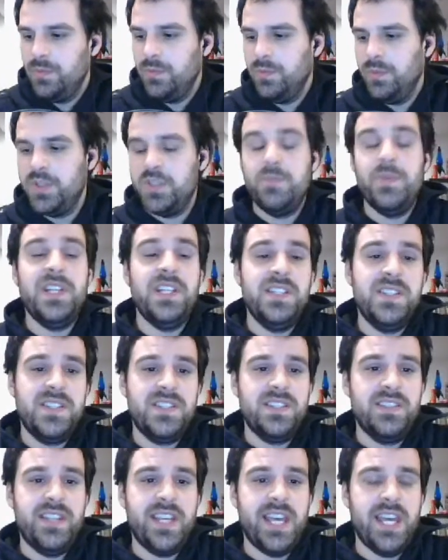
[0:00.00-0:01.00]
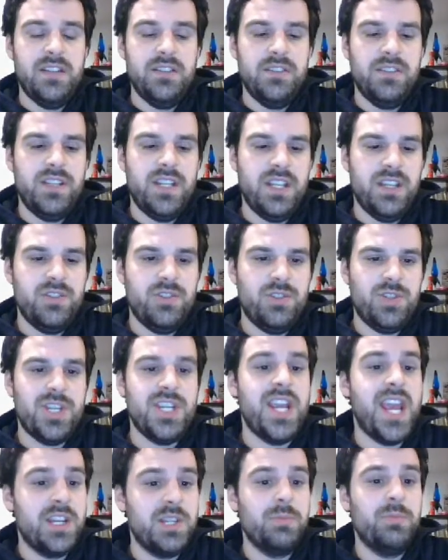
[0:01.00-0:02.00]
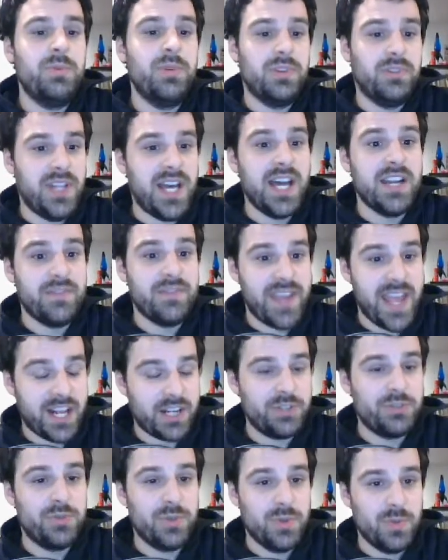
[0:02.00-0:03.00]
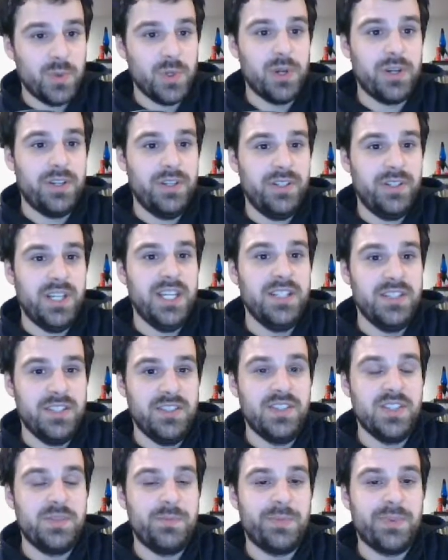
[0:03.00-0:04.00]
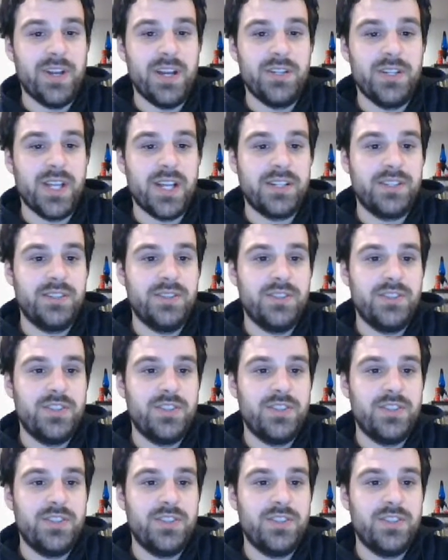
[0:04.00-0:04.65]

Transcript: which means that she had to put a lot of extra work into this project.